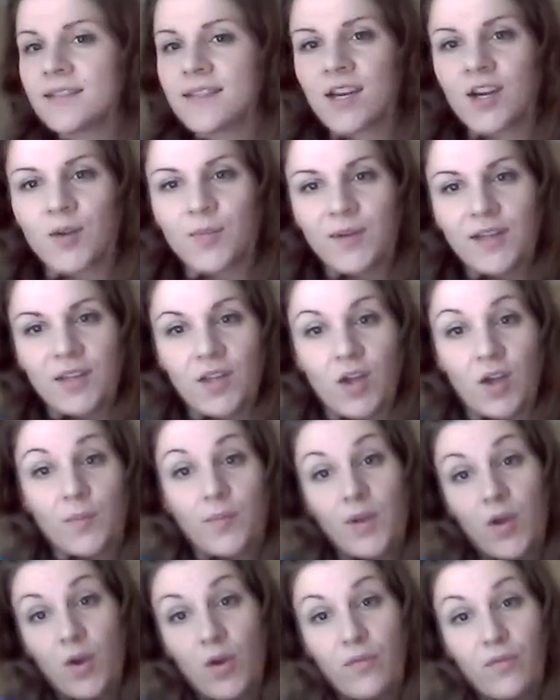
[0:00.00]
terribly long,
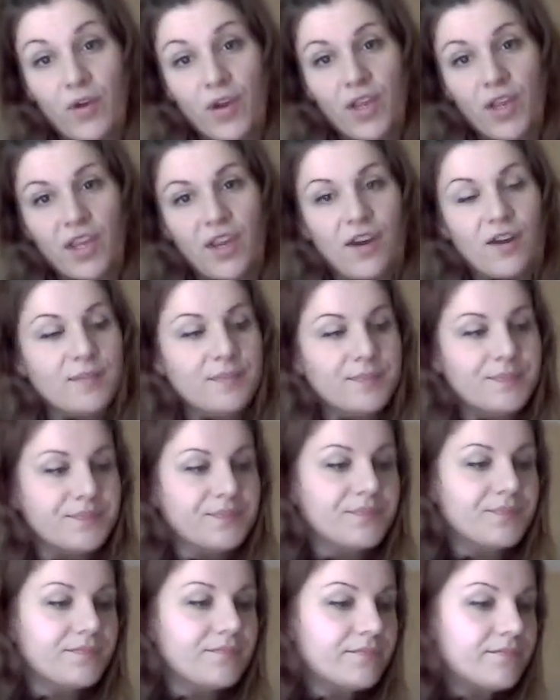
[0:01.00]
but over a year.
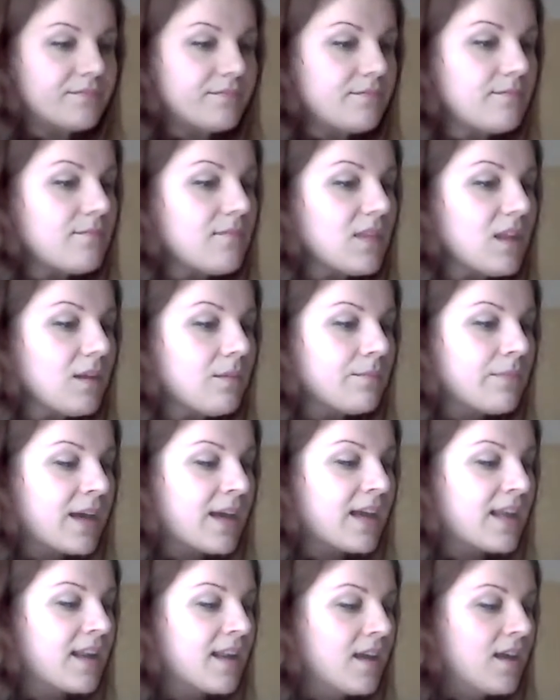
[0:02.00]

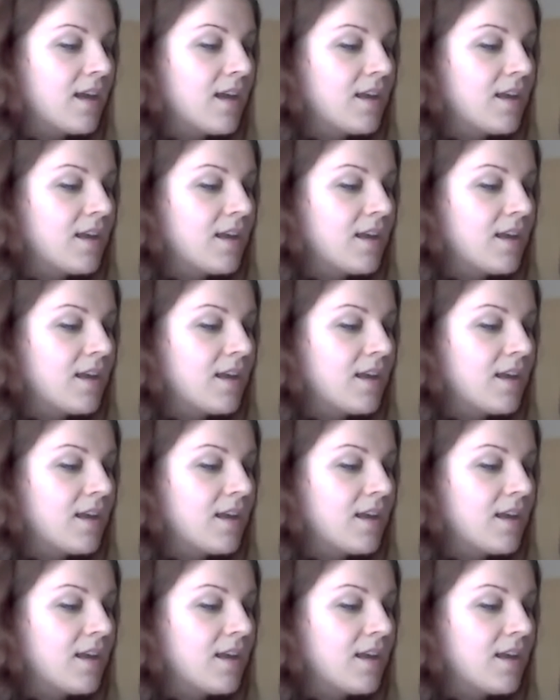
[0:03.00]
But